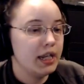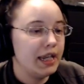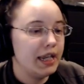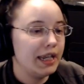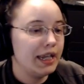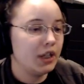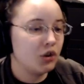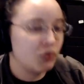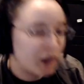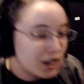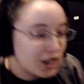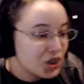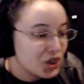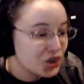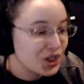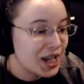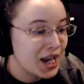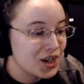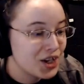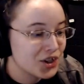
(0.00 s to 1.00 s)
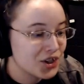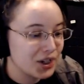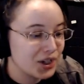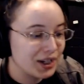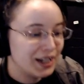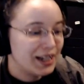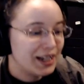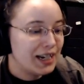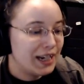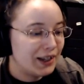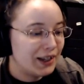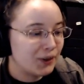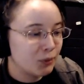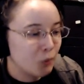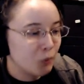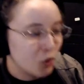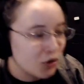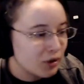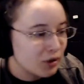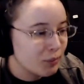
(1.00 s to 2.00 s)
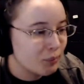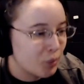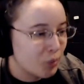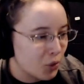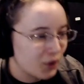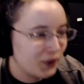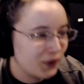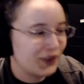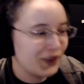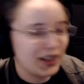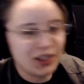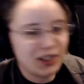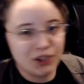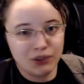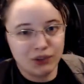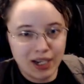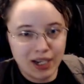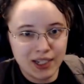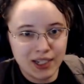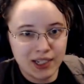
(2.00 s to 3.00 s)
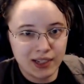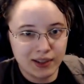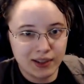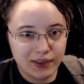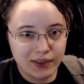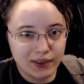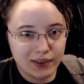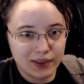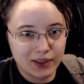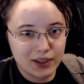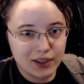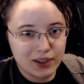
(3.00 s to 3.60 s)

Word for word: Ingratiation is more important than your ideas.